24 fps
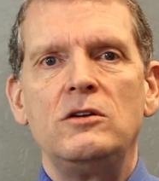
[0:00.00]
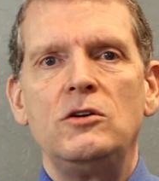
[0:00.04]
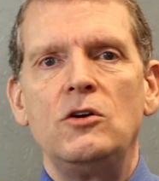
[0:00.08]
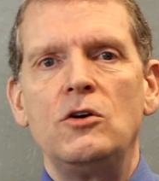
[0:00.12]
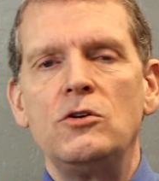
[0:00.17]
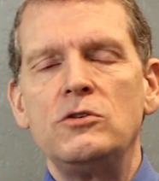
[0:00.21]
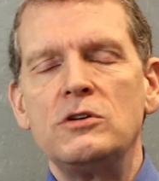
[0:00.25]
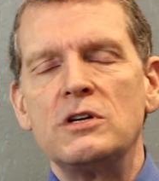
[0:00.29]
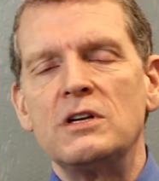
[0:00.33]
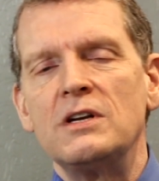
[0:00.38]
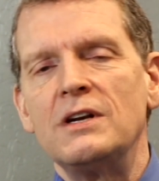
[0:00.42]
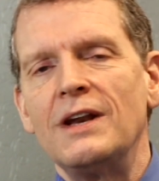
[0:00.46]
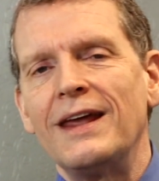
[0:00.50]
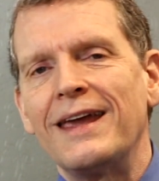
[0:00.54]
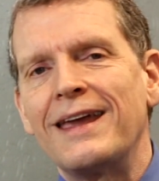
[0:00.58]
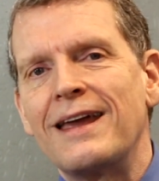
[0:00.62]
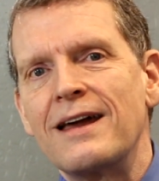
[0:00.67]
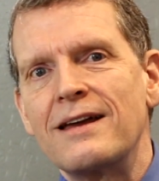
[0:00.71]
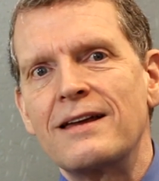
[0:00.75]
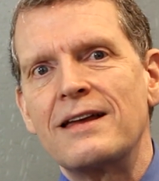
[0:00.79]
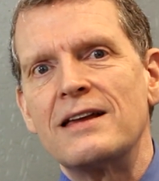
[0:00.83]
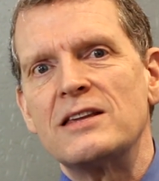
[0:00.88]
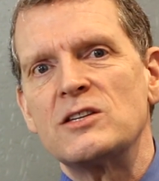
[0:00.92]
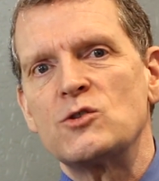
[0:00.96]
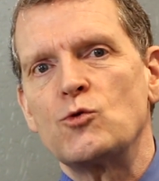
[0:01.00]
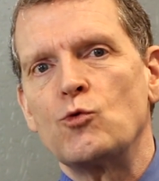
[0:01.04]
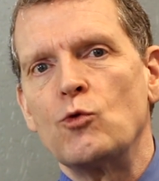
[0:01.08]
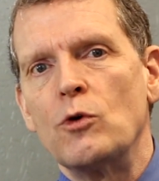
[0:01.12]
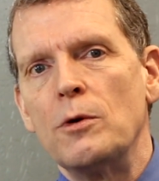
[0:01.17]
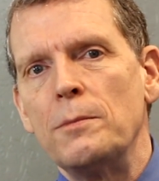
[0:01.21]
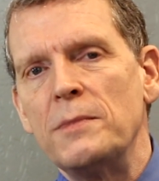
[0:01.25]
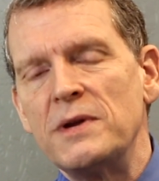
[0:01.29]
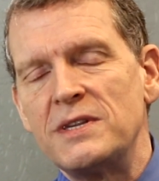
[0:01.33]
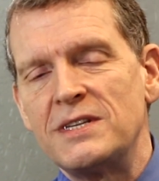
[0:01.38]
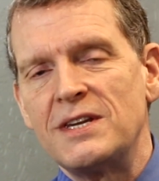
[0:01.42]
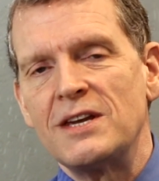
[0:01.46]
Union League Against
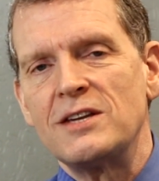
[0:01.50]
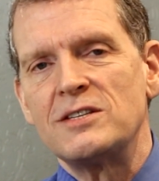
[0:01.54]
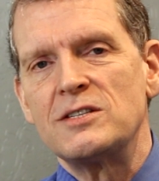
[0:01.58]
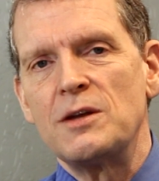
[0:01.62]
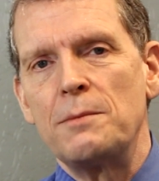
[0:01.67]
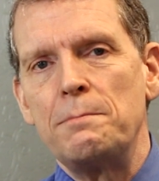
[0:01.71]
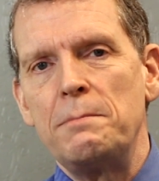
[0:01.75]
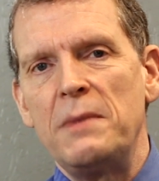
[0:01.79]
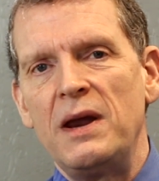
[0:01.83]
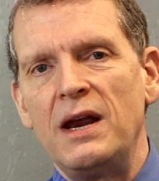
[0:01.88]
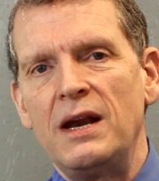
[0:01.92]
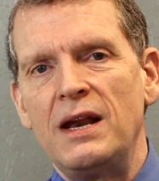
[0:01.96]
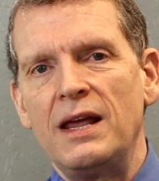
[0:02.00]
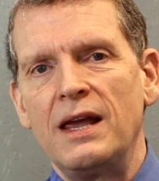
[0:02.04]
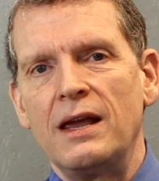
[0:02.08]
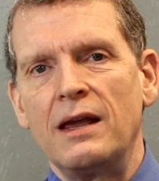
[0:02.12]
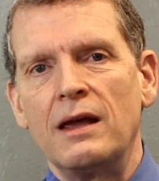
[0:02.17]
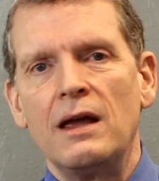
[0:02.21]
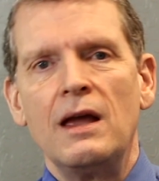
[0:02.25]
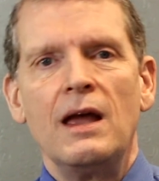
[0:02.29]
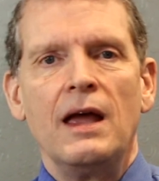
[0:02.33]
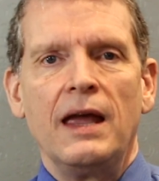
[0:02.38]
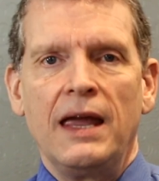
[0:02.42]
Rheumatism meeting